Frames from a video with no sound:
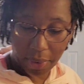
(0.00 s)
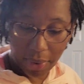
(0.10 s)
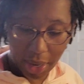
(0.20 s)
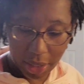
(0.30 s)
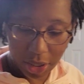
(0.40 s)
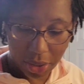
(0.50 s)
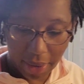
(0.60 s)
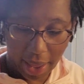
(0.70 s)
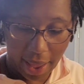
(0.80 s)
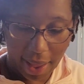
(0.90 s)
going to
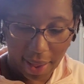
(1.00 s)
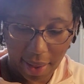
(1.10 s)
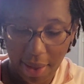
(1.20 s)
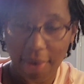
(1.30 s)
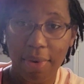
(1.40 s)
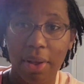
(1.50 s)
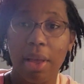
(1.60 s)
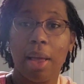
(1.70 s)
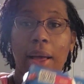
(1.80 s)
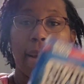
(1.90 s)
have
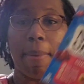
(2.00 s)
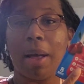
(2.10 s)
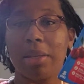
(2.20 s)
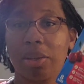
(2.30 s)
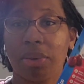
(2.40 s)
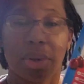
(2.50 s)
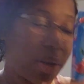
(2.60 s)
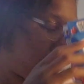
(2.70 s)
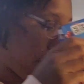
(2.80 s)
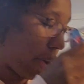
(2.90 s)
a box of
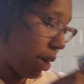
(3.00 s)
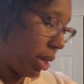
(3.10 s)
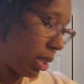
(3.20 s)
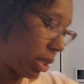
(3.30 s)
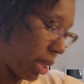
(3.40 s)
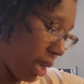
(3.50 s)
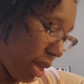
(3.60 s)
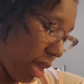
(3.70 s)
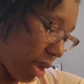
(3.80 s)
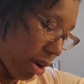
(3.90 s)
granola bars
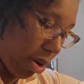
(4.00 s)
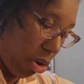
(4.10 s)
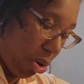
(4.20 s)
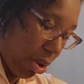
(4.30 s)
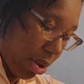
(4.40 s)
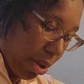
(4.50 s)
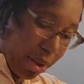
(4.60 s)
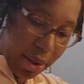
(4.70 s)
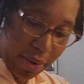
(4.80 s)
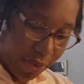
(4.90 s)
in here
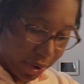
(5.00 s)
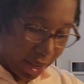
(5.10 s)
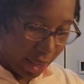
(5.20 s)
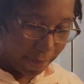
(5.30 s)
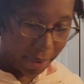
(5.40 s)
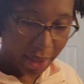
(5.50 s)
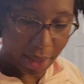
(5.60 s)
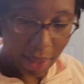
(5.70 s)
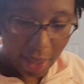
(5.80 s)
for camping.